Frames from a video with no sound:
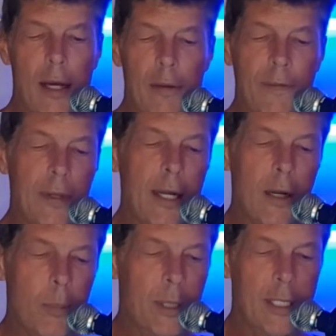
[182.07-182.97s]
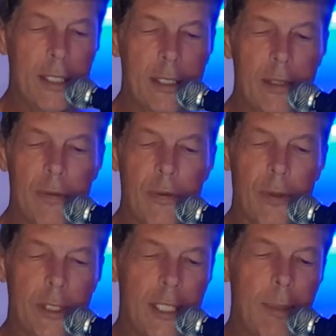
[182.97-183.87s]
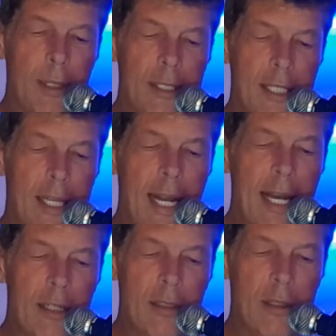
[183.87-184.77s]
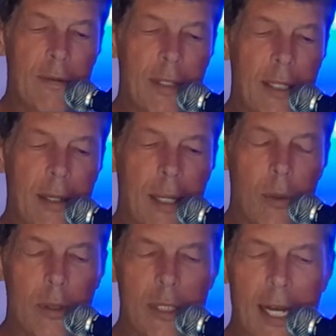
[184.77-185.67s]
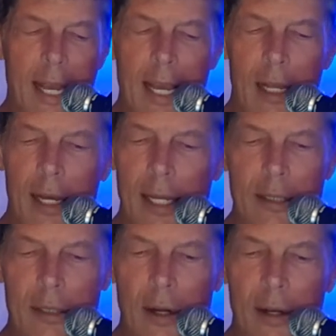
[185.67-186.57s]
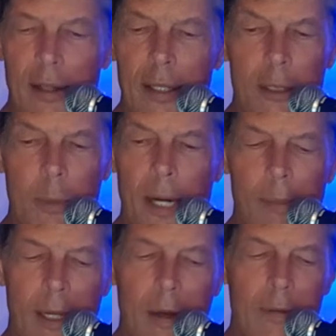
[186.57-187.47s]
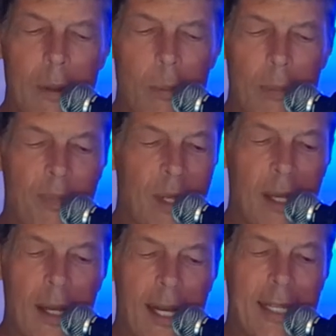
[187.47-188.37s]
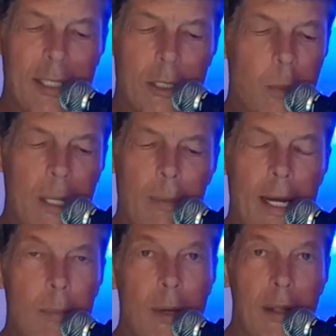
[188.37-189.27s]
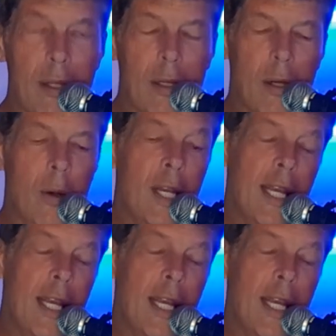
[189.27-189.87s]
Flare petition for Sheba to get added to the Flare networks. I started this probably over, I guess it's been about a month ago.